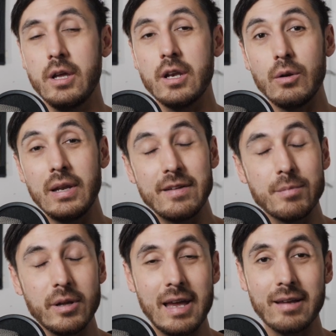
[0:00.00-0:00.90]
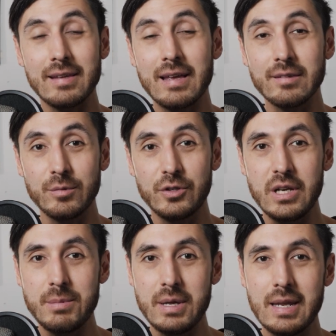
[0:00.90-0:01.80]
you know, leave my decks as I'm
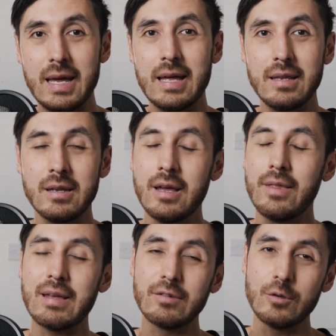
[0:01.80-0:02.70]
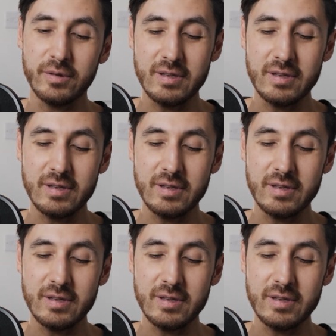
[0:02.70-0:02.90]
streaming, and that's super